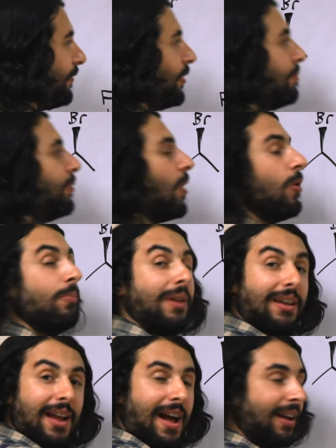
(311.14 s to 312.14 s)
the
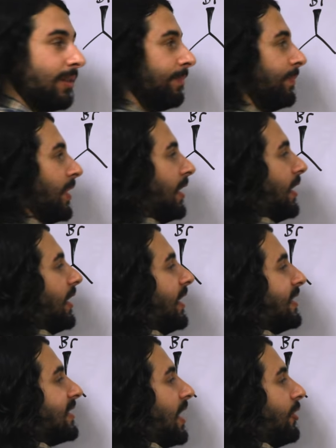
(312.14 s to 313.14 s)
bromine atom is on